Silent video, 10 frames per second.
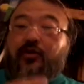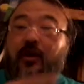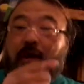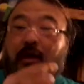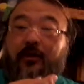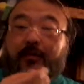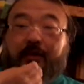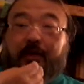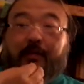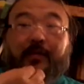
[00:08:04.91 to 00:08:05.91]
know how to
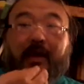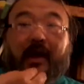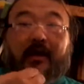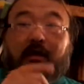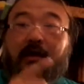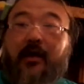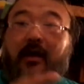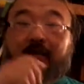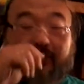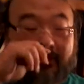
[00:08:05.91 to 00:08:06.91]
put it back
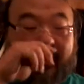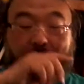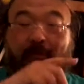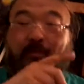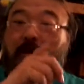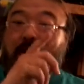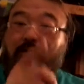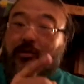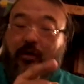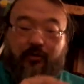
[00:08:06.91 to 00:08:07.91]
after that,
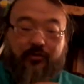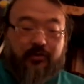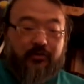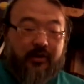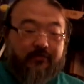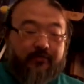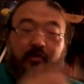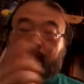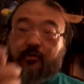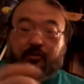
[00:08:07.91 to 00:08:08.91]
don't do it.
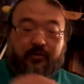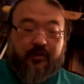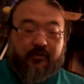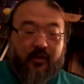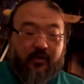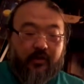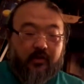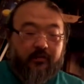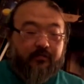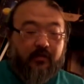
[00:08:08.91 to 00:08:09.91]
Don't do this
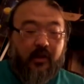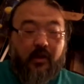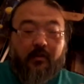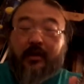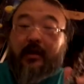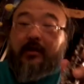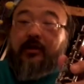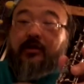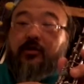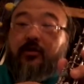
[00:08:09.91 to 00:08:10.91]
method. But at
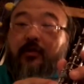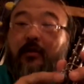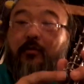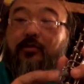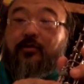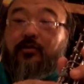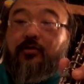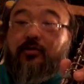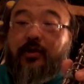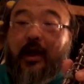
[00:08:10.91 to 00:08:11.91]
least you might want to
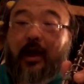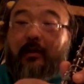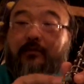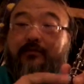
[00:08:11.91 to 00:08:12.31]
do that.